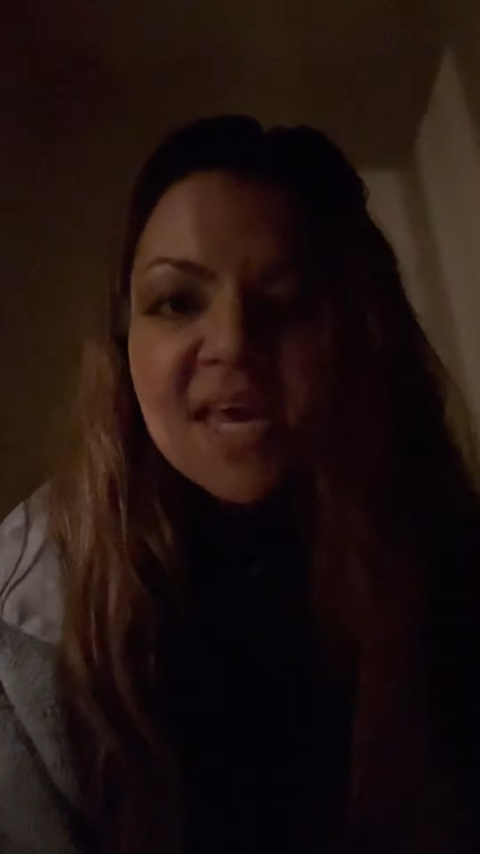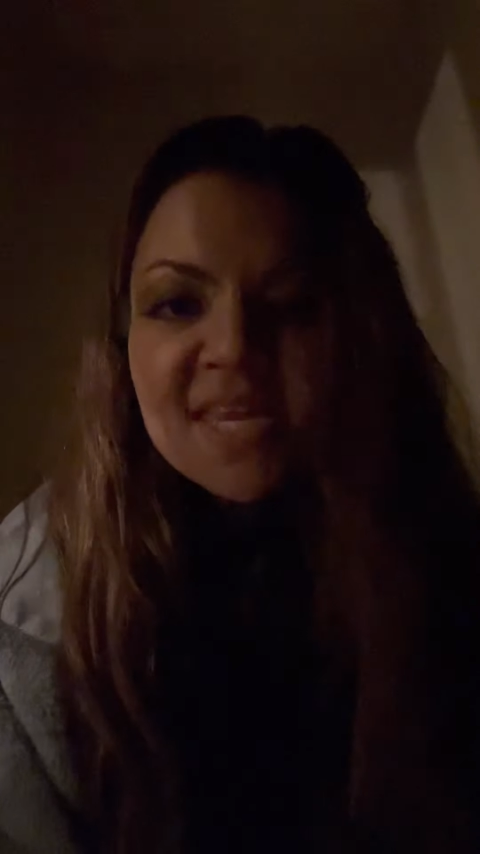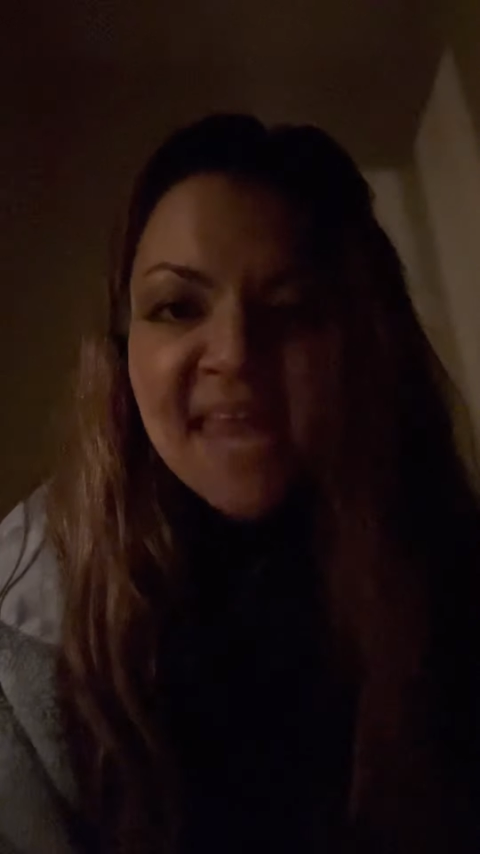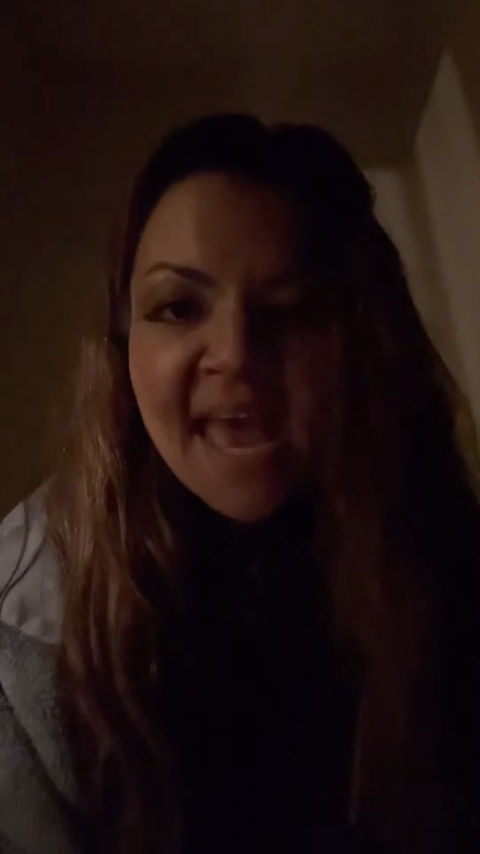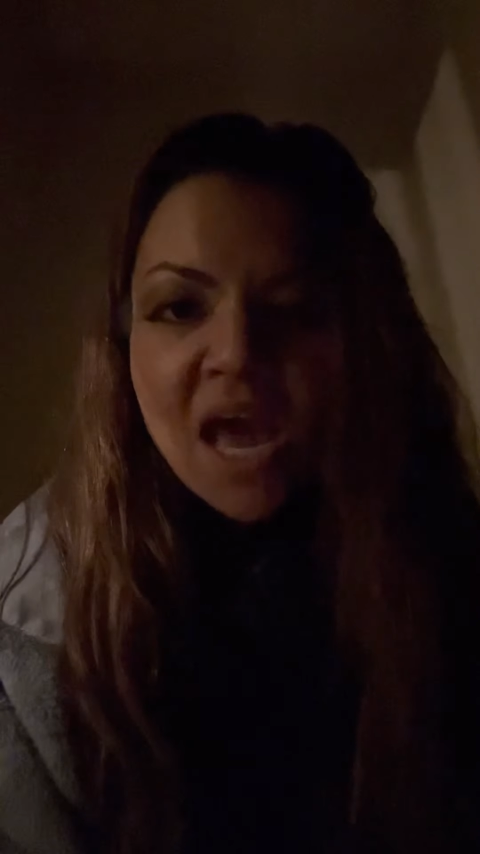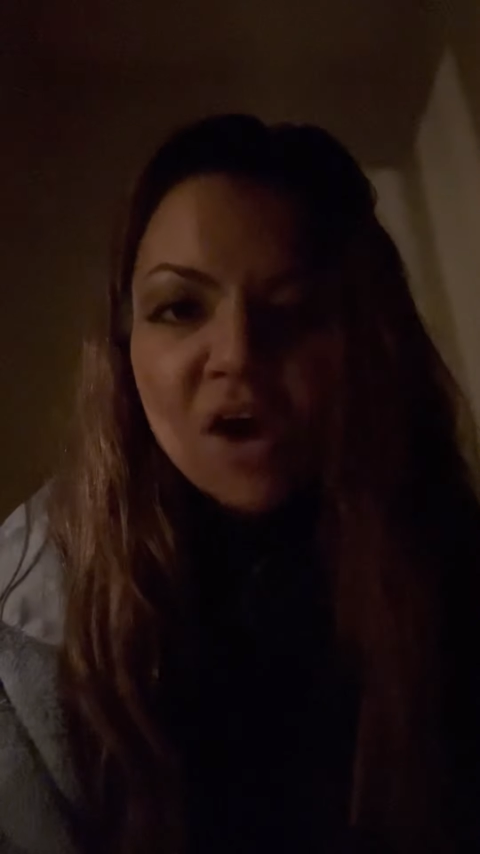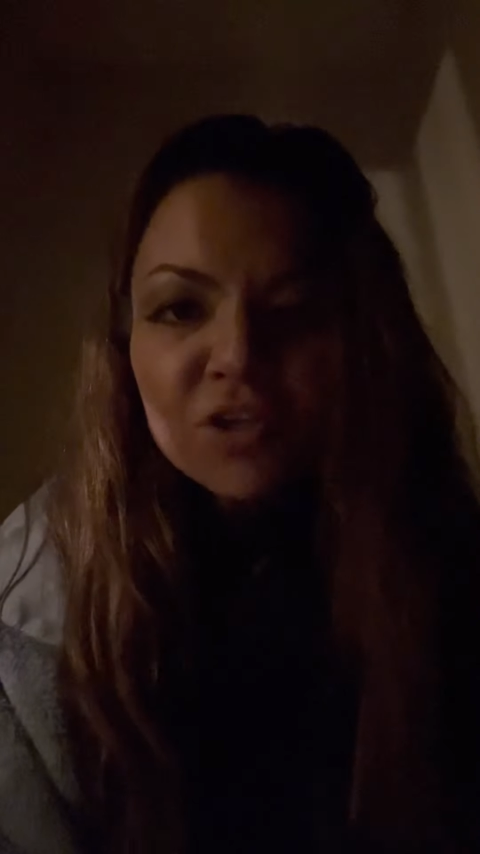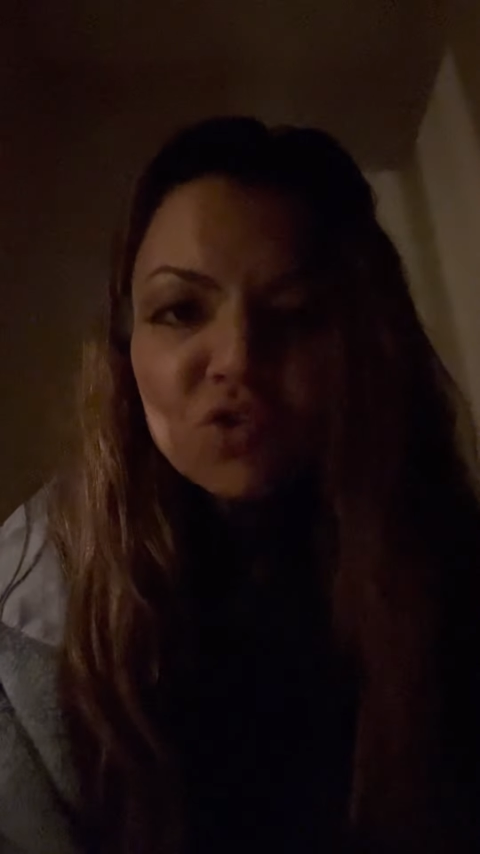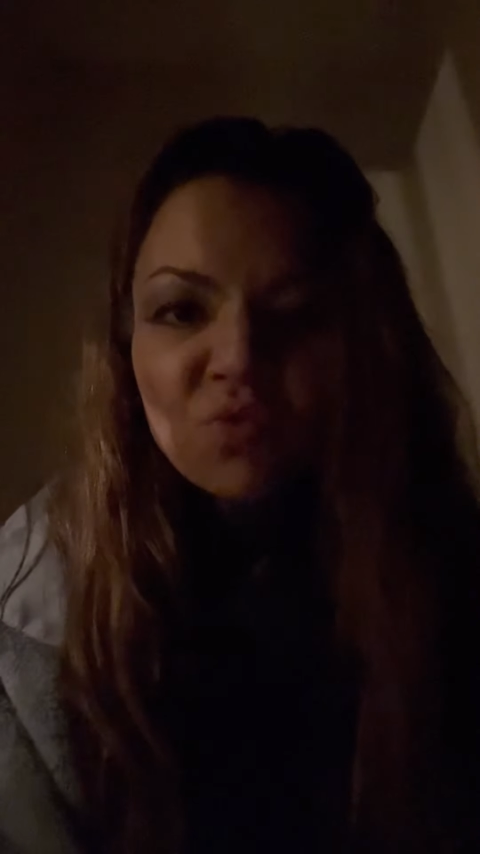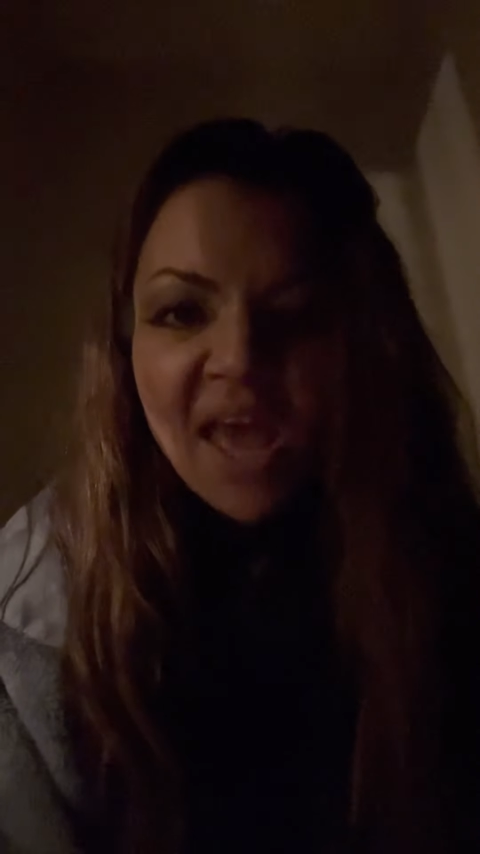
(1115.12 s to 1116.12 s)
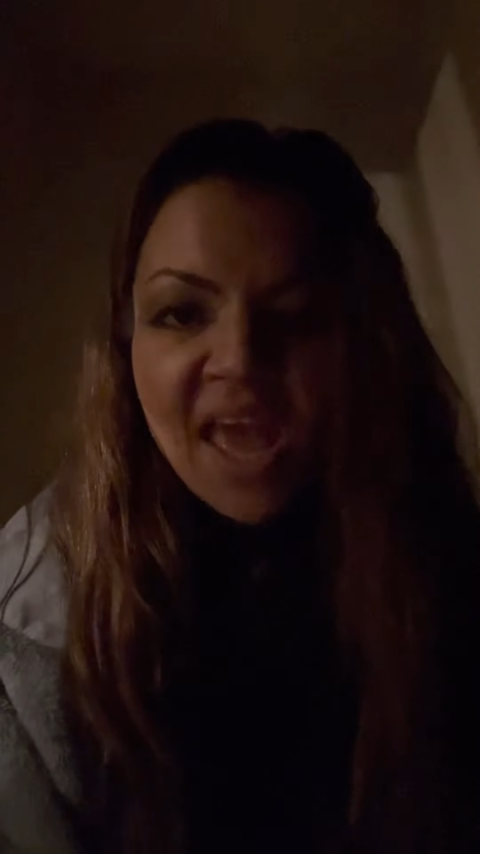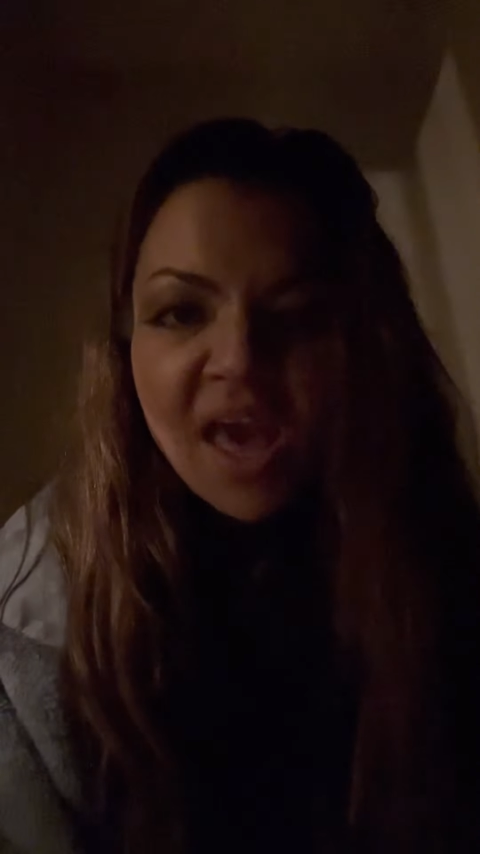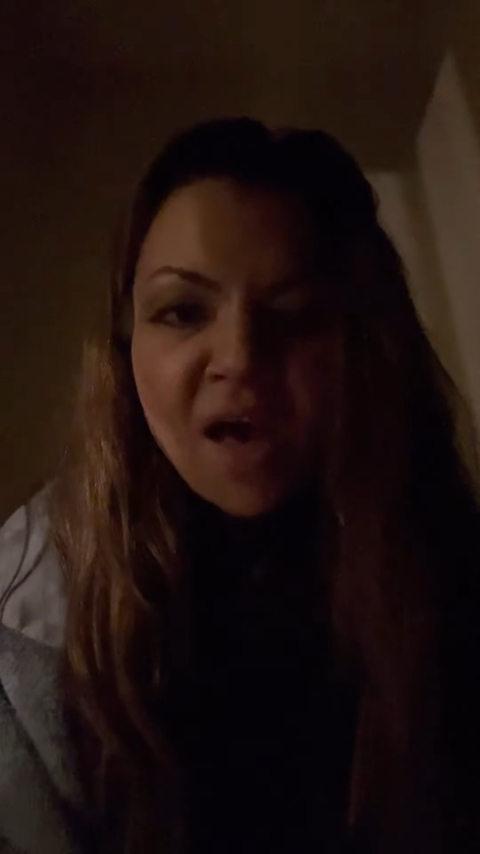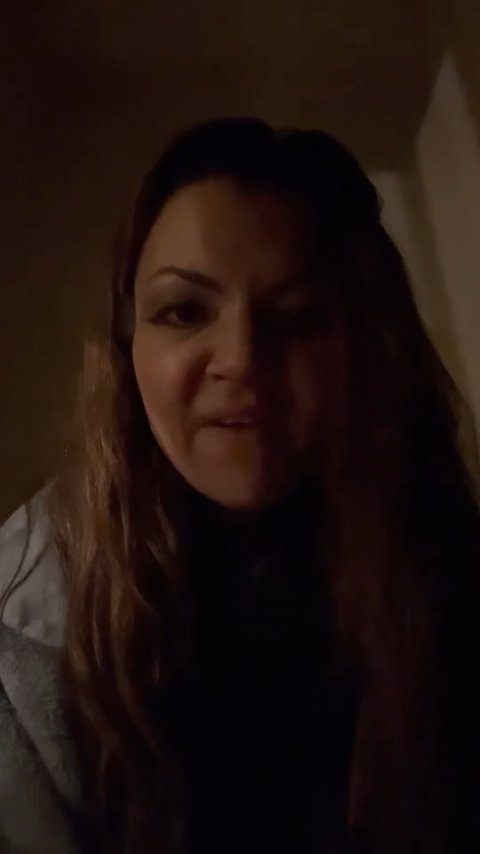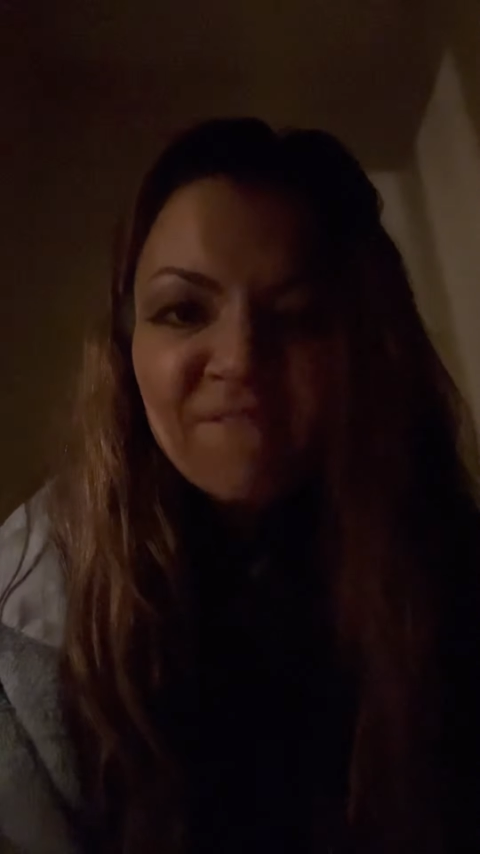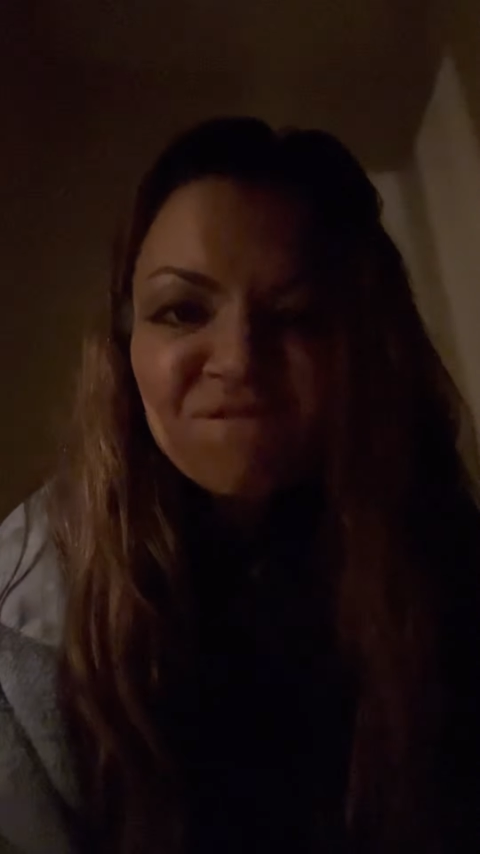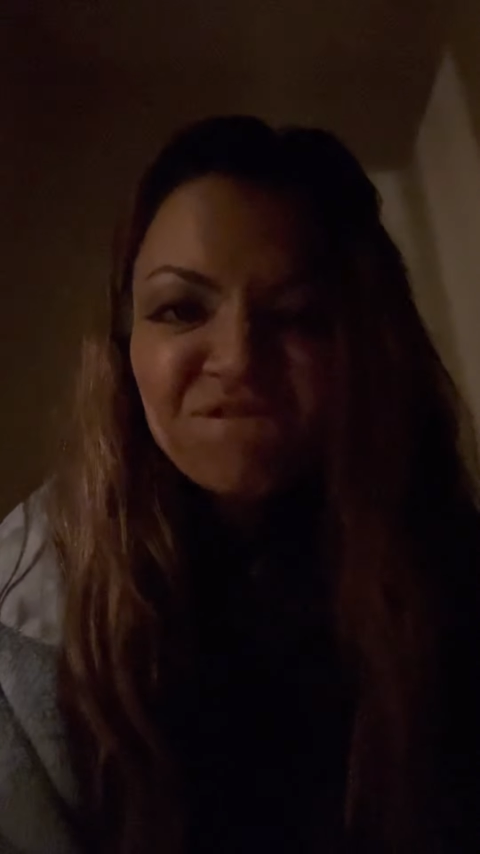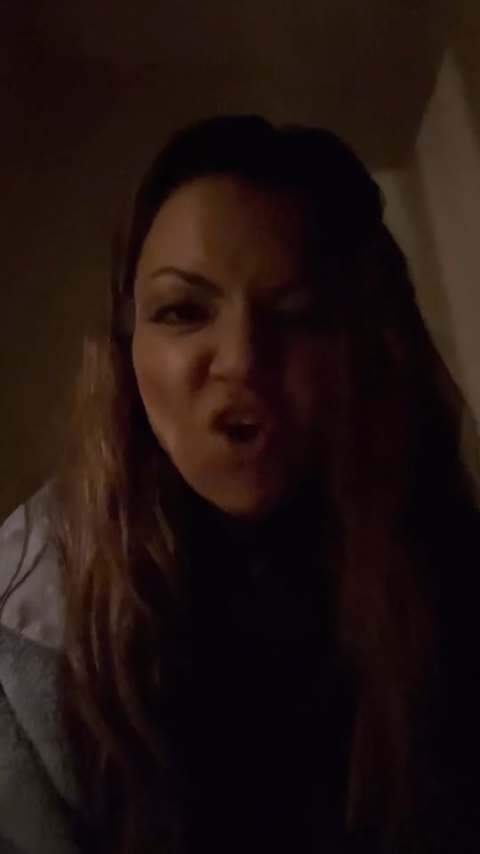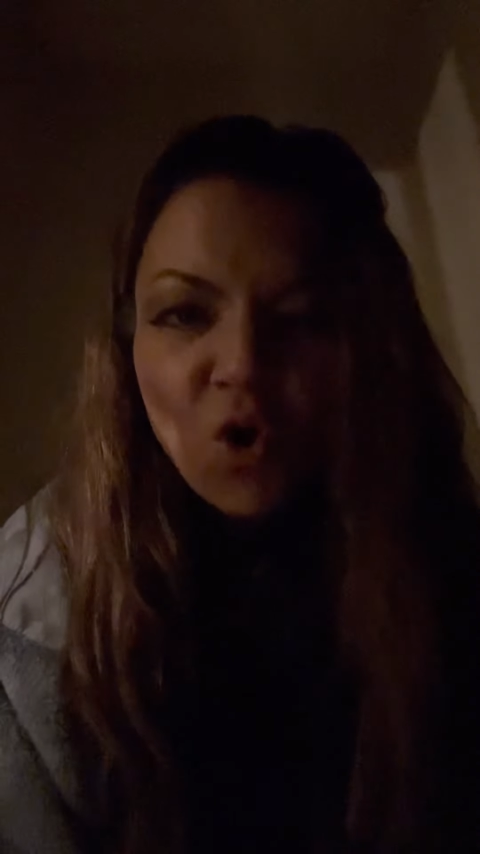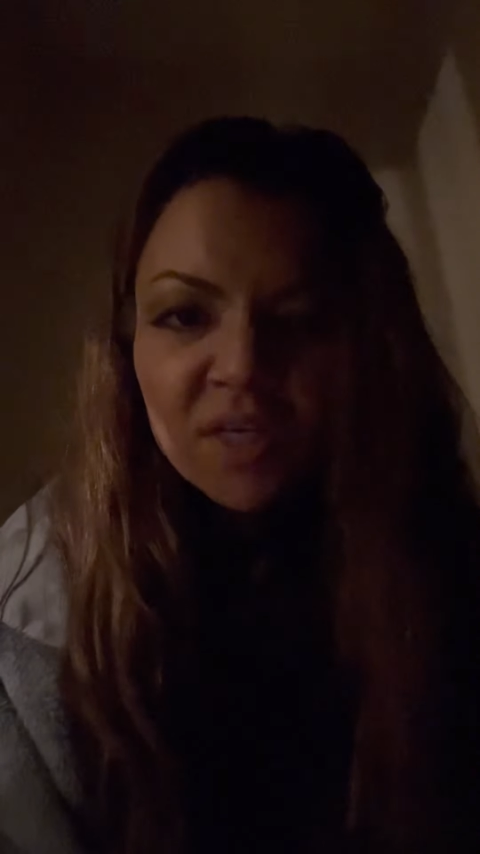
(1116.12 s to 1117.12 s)
now you have a
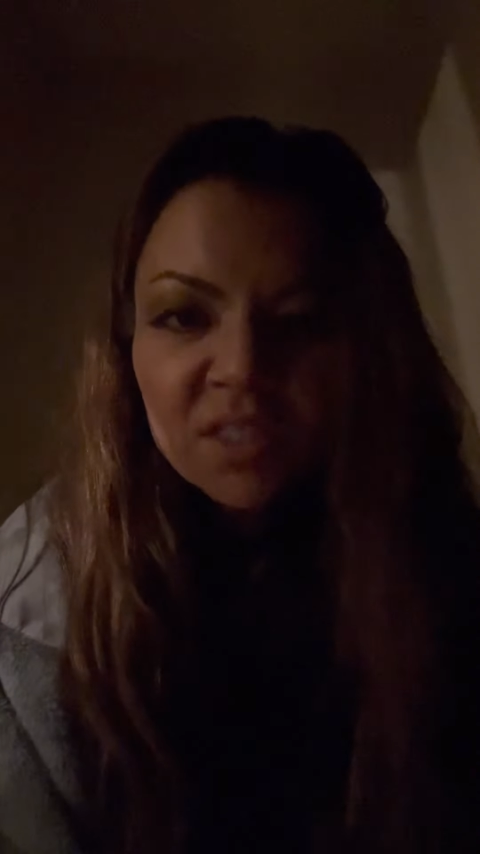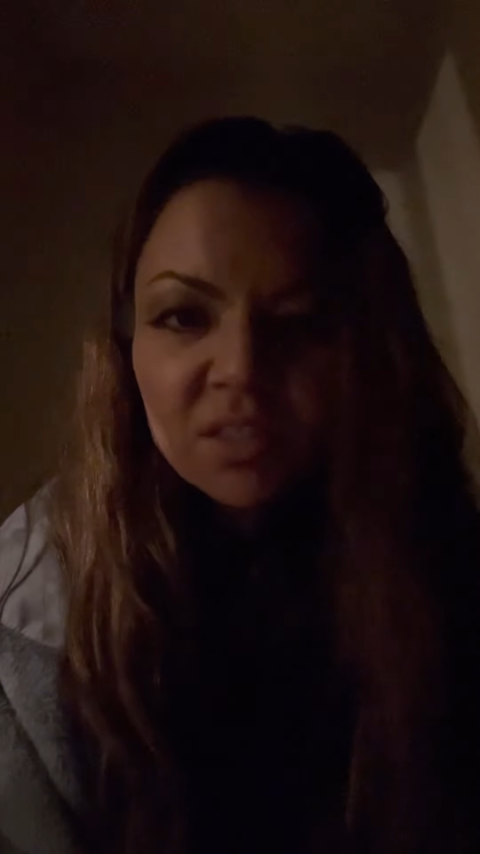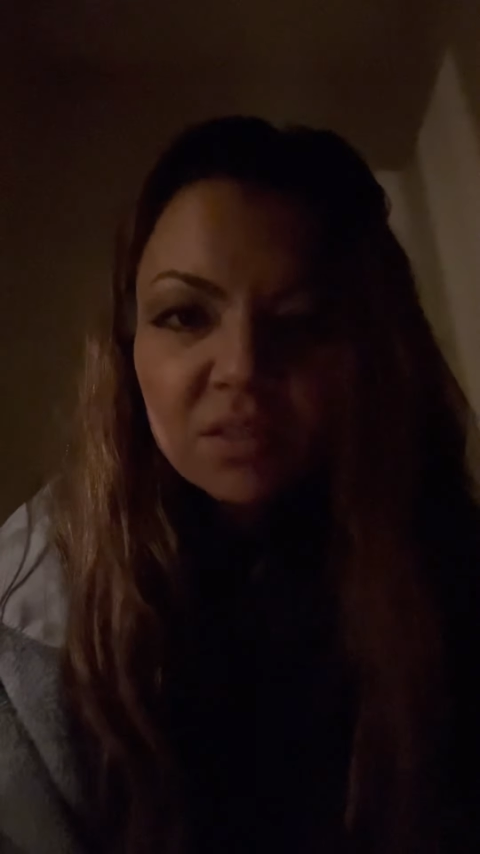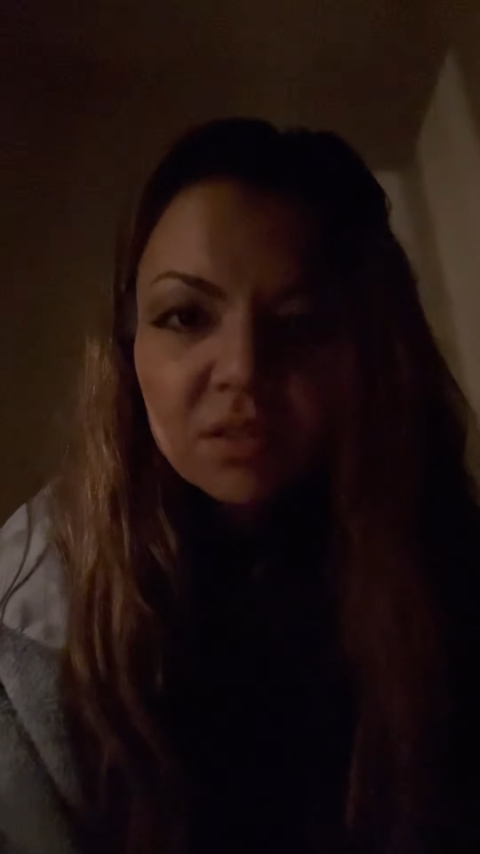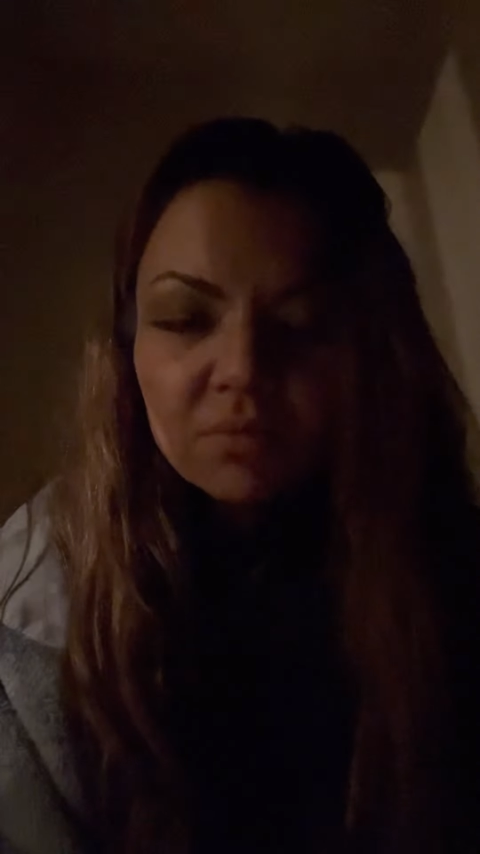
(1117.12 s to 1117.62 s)
force.